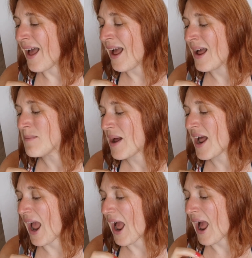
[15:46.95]
And
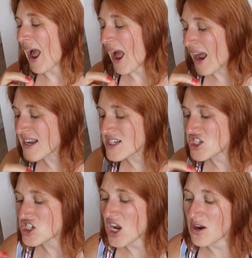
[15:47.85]
it
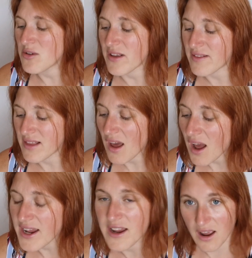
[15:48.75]
shows a
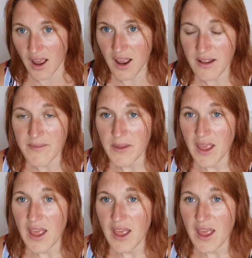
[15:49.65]
tiger